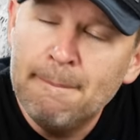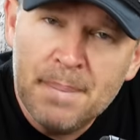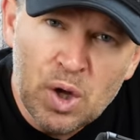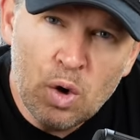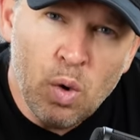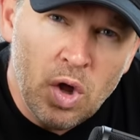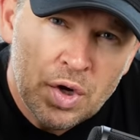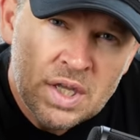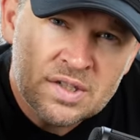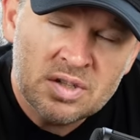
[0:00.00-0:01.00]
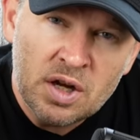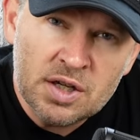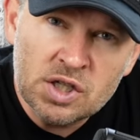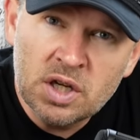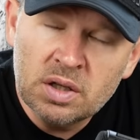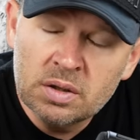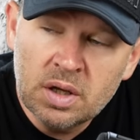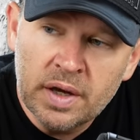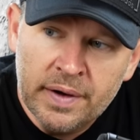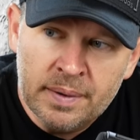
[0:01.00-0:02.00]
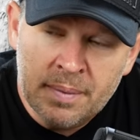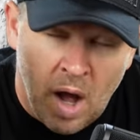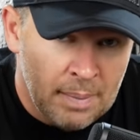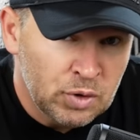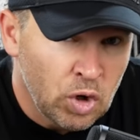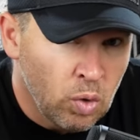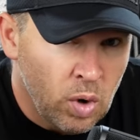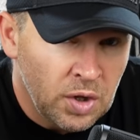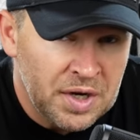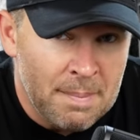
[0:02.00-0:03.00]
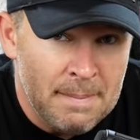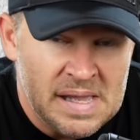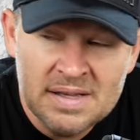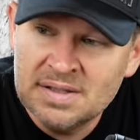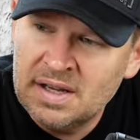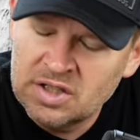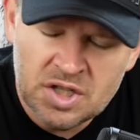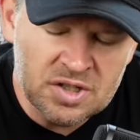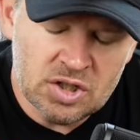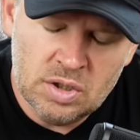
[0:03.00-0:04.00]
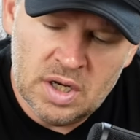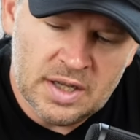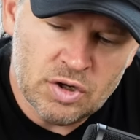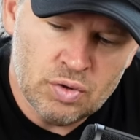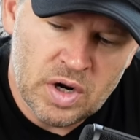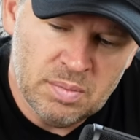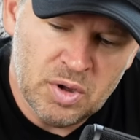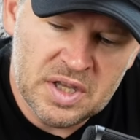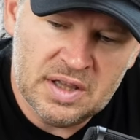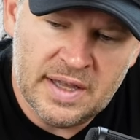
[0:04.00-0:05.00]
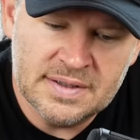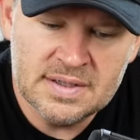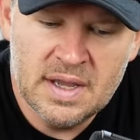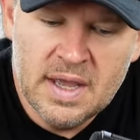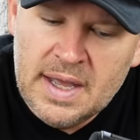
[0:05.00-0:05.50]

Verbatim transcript: Build quality astonishing, um, optical quality amazing, just a, an incredible kit lens.